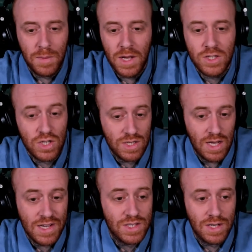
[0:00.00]
It just
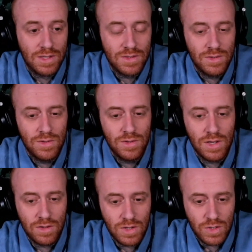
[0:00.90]
isn't.
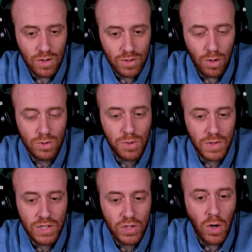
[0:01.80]
These are
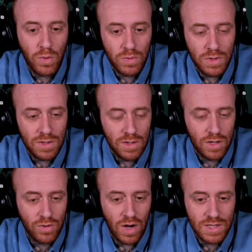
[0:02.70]
culturally known
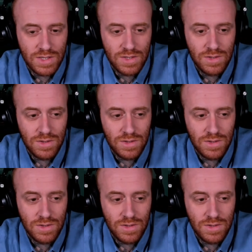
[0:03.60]
across